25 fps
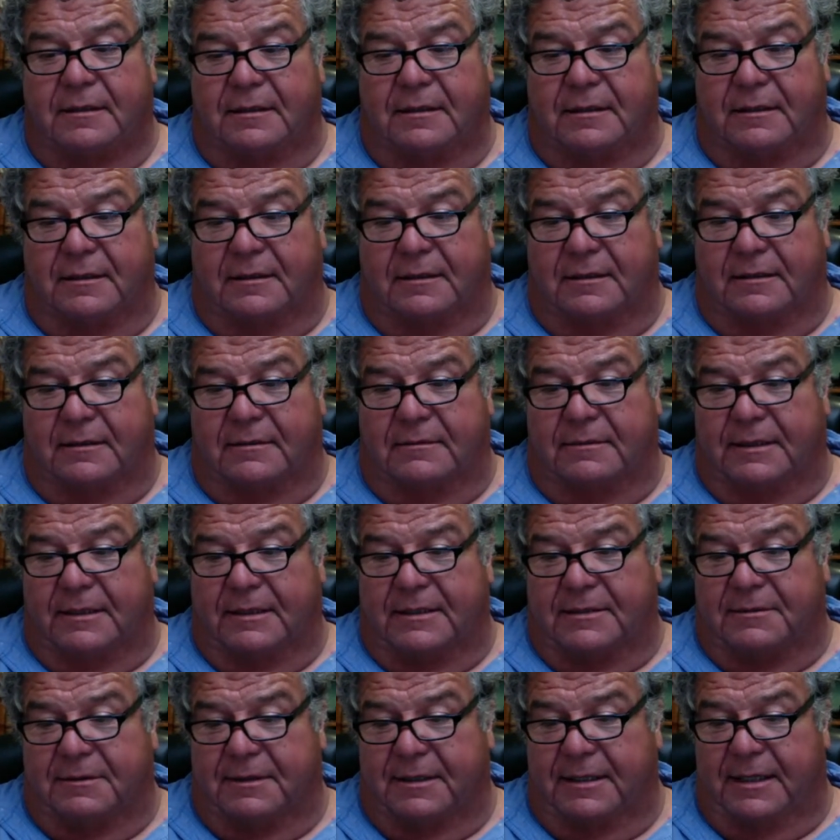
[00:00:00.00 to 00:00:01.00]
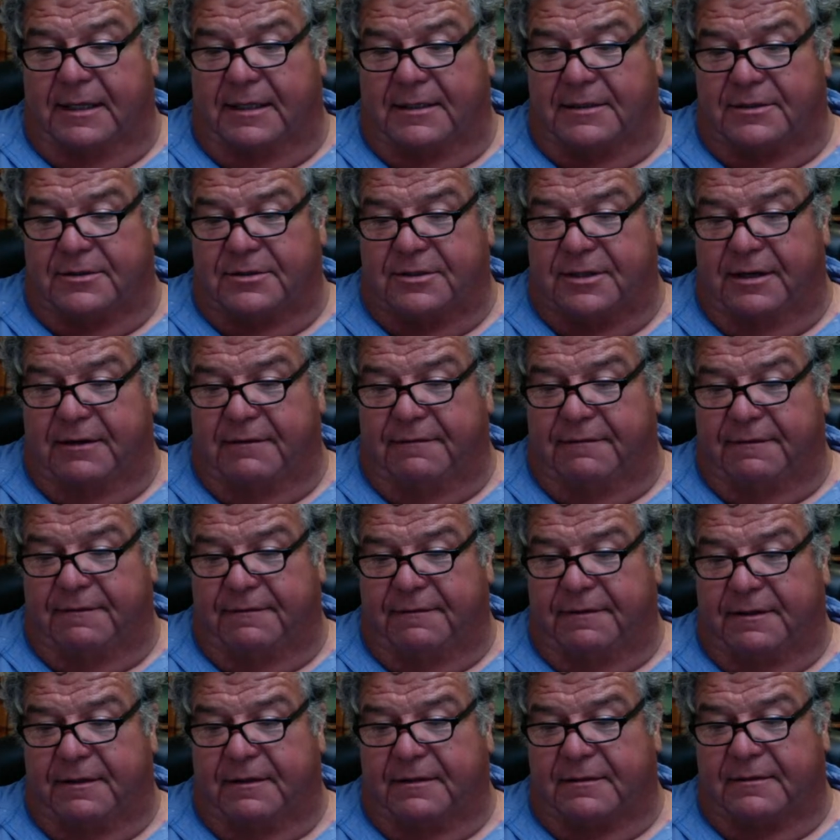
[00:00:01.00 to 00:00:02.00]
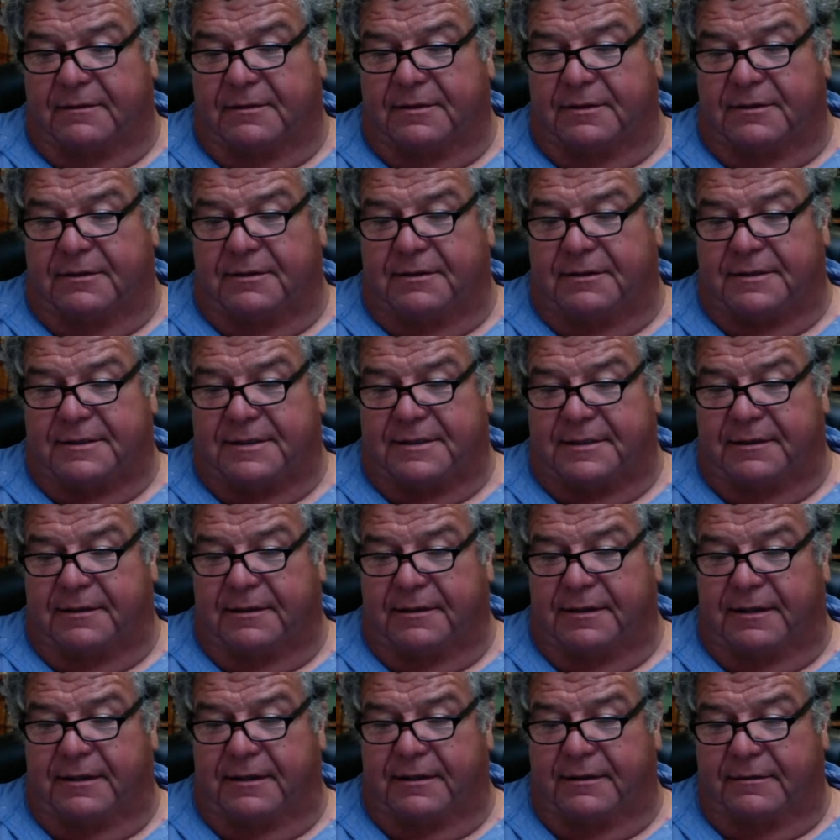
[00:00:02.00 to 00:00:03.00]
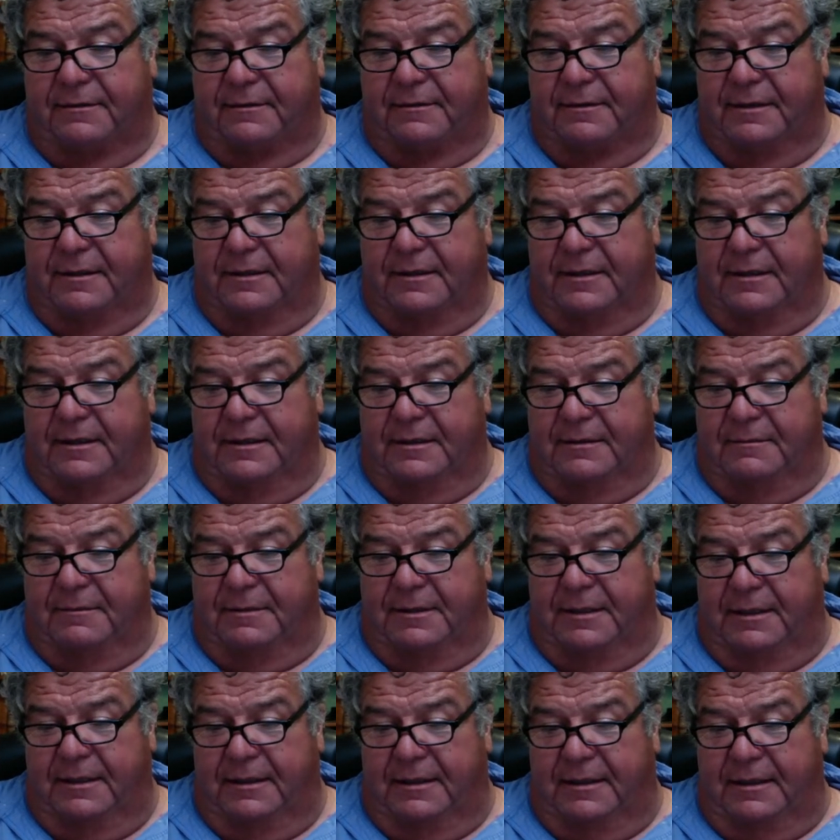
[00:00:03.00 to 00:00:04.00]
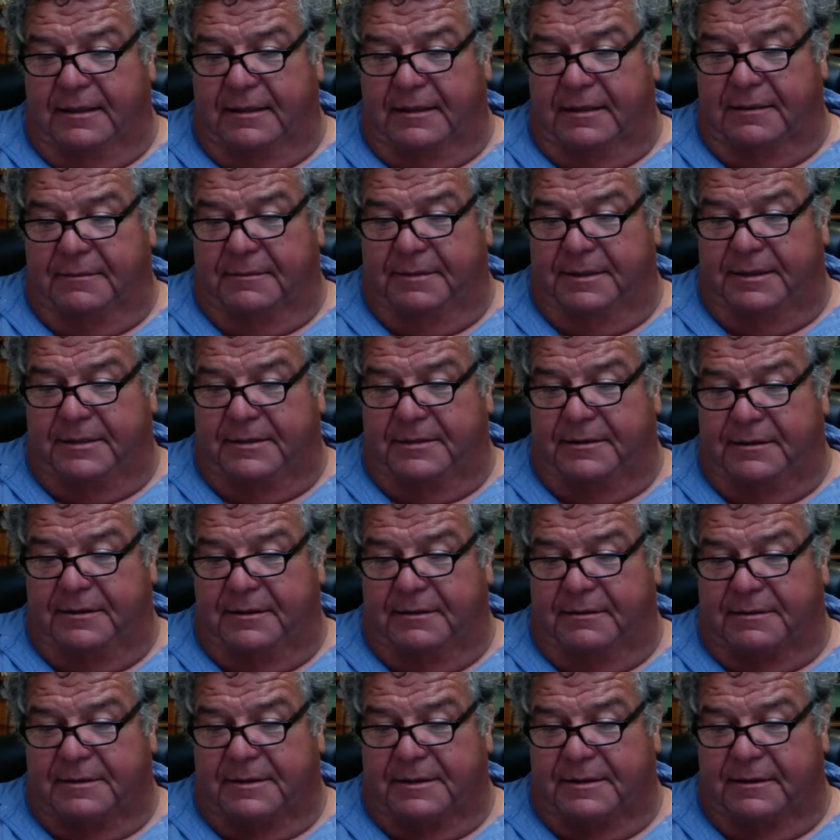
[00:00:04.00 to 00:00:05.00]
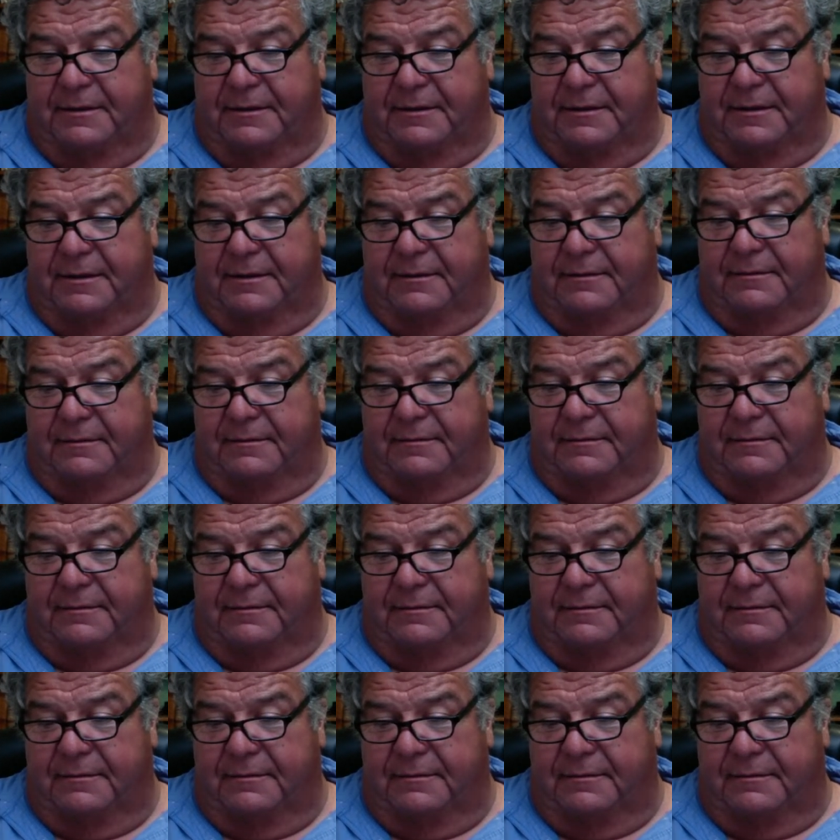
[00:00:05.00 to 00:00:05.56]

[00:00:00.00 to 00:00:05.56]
I guess we can ask Jeff if the tuna are still there, but I think the big tuna are still there.